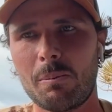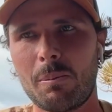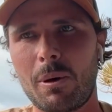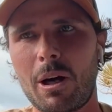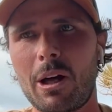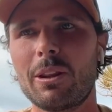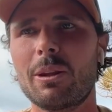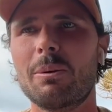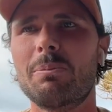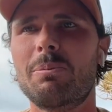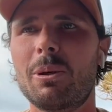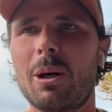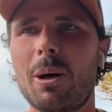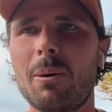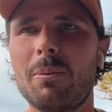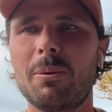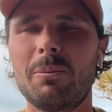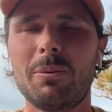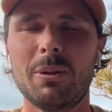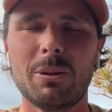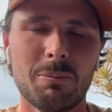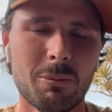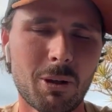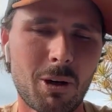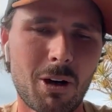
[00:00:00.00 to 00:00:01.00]
But the problem
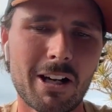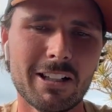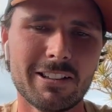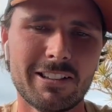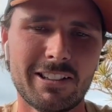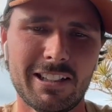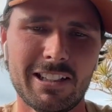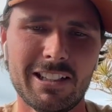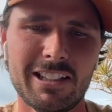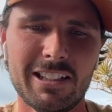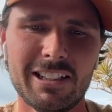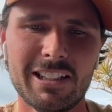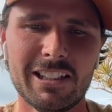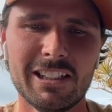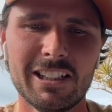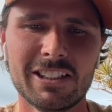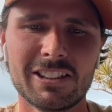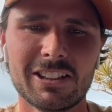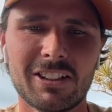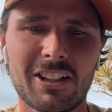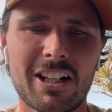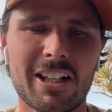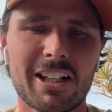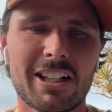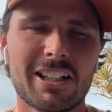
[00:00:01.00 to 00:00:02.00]
with my tinny
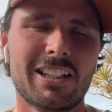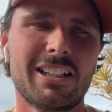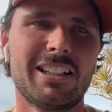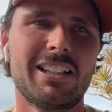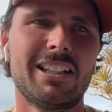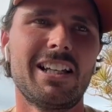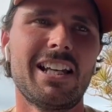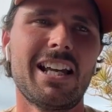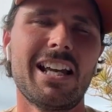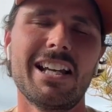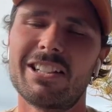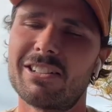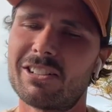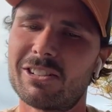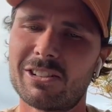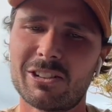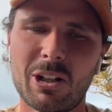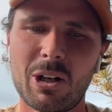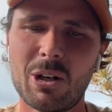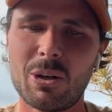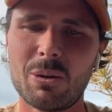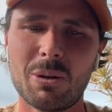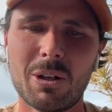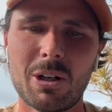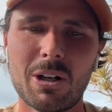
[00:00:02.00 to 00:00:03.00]
is like it's
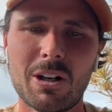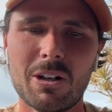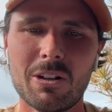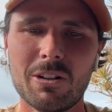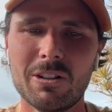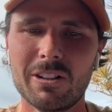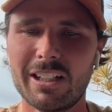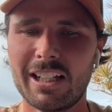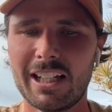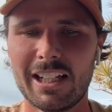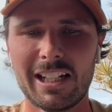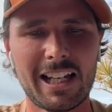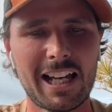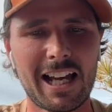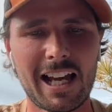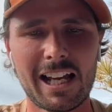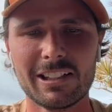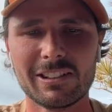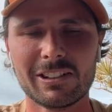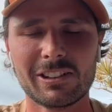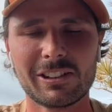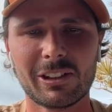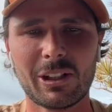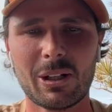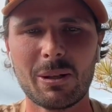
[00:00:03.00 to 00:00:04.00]
so old and it
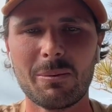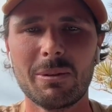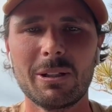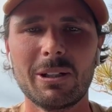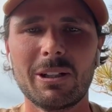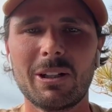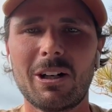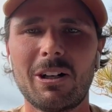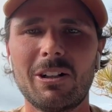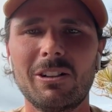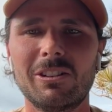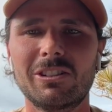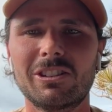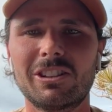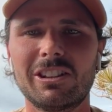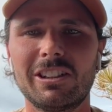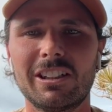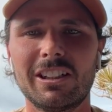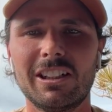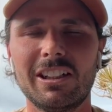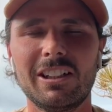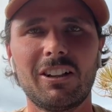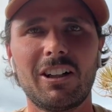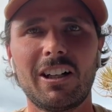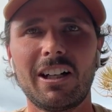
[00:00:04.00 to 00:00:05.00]
has so many holes in
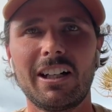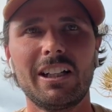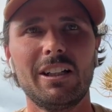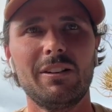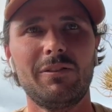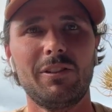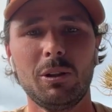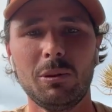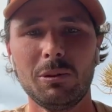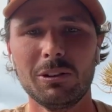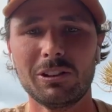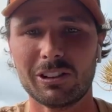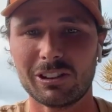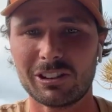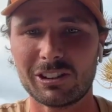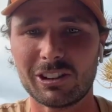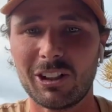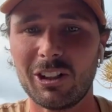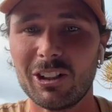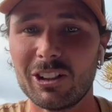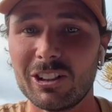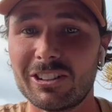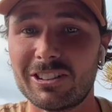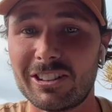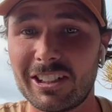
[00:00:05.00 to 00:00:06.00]
it. Like if it was a
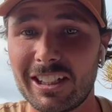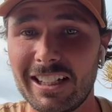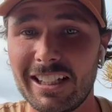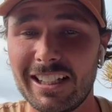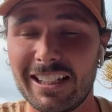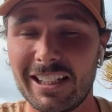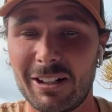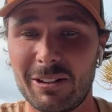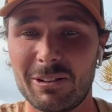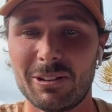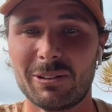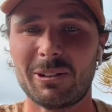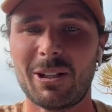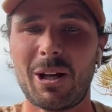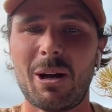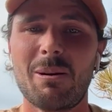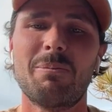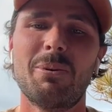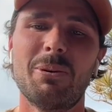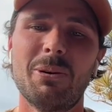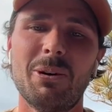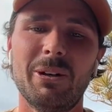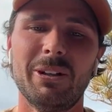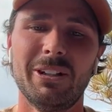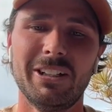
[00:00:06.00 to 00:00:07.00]
solid tinny that was like
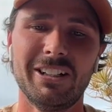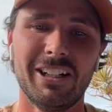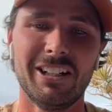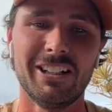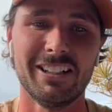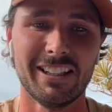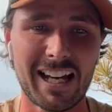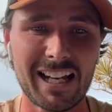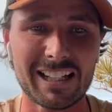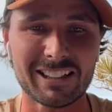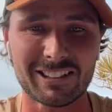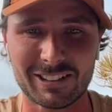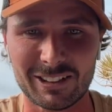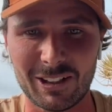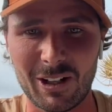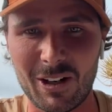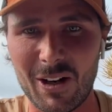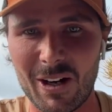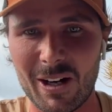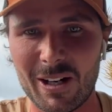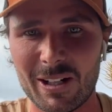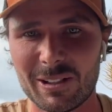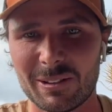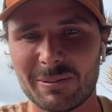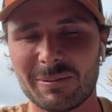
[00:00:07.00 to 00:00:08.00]
what you know, that
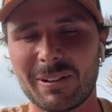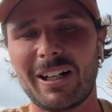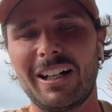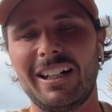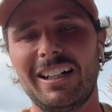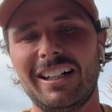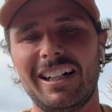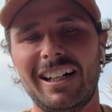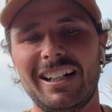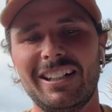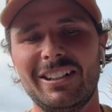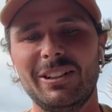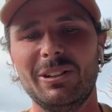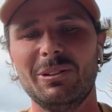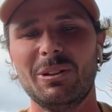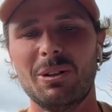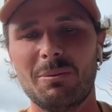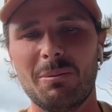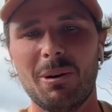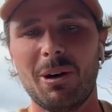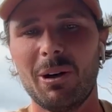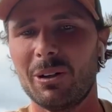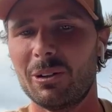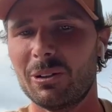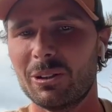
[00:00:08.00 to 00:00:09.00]
size but a newer
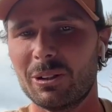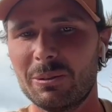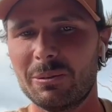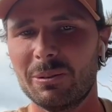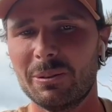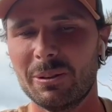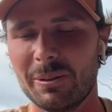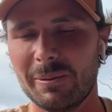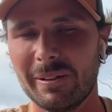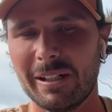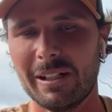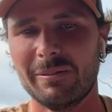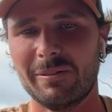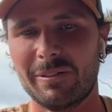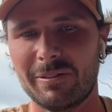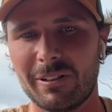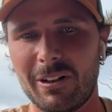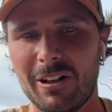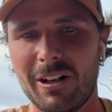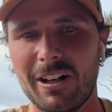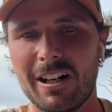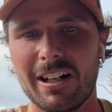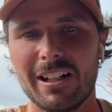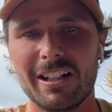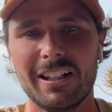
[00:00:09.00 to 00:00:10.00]
model, it would have been
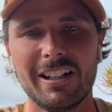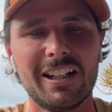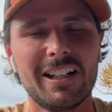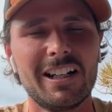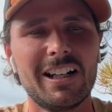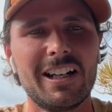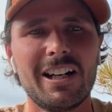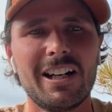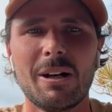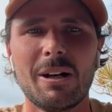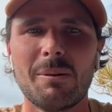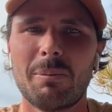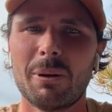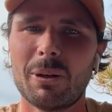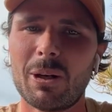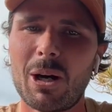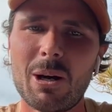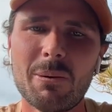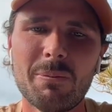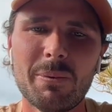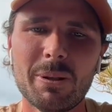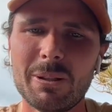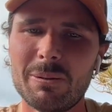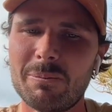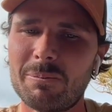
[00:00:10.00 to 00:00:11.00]
fine. But
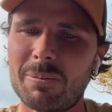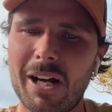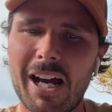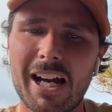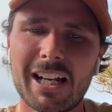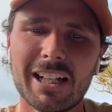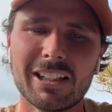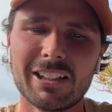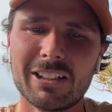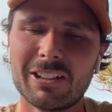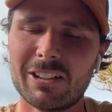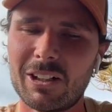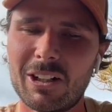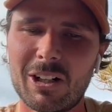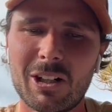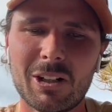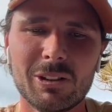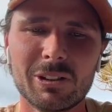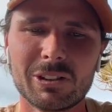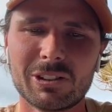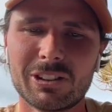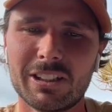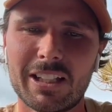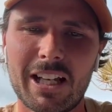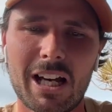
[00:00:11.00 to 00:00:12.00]
I've been battling
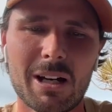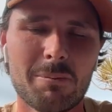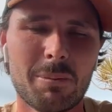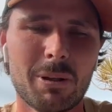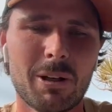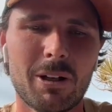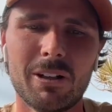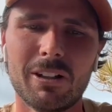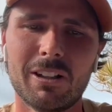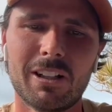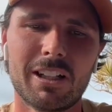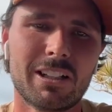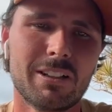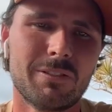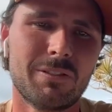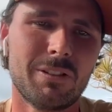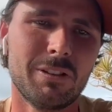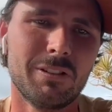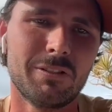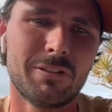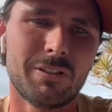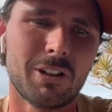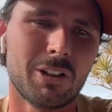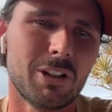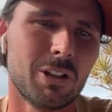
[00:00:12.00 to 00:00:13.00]
holes in that boat. Like if
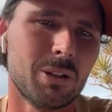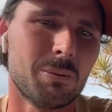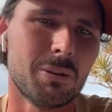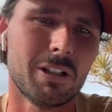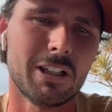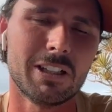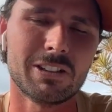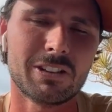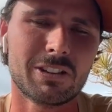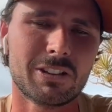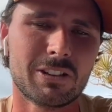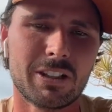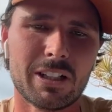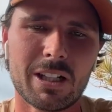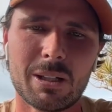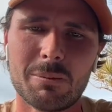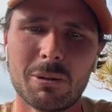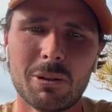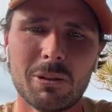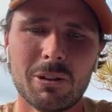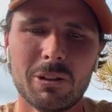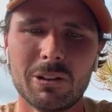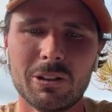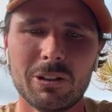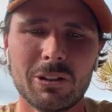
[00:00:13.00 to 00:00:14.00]
you follow my Instagram
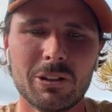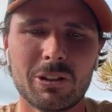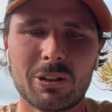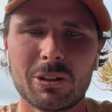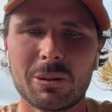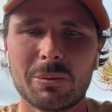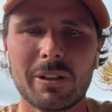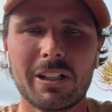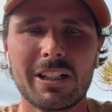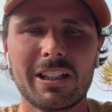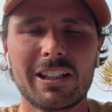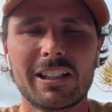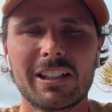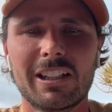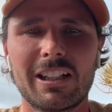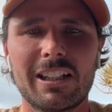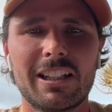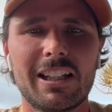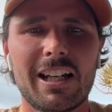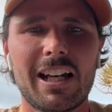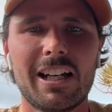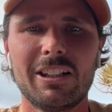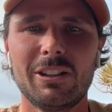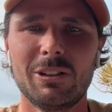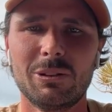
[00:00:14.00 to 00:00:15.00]
or, or YouTube or anything like
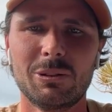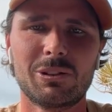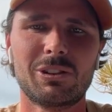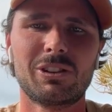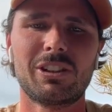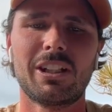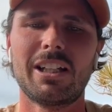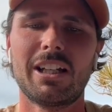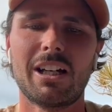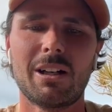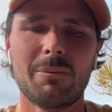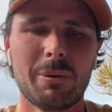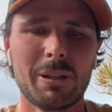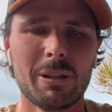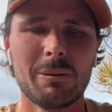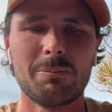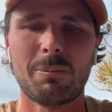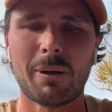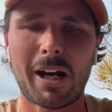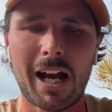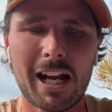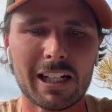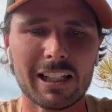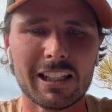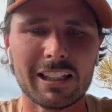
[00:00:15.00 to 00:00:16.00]
that, you'll see I've been
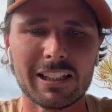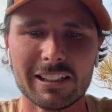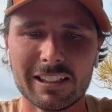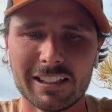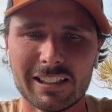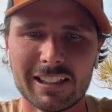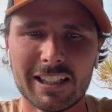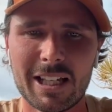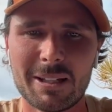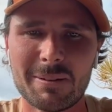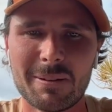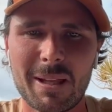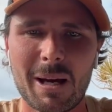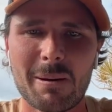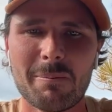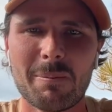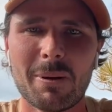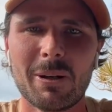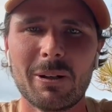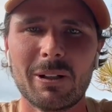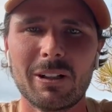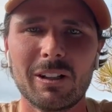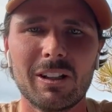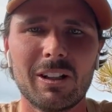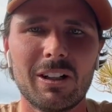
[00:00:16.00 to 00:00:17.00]
battling to keep that
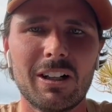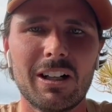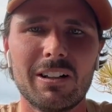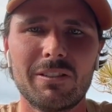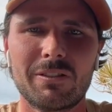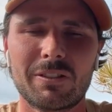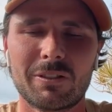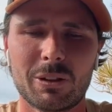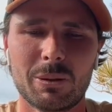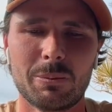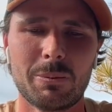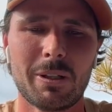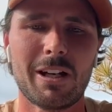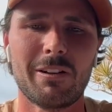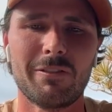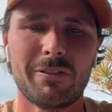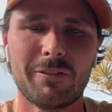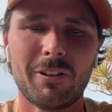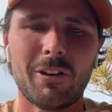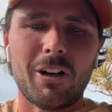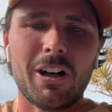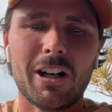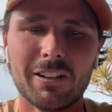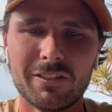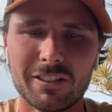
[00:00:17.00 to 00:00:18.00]
boat alive for about
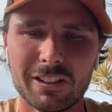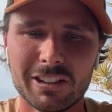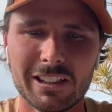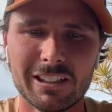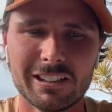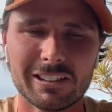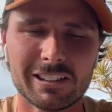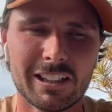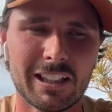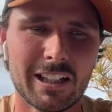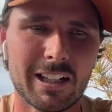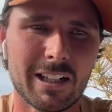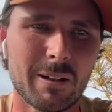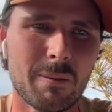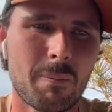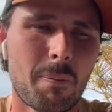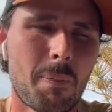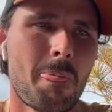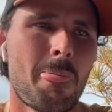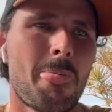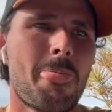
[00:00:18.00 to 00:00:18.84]
five years now.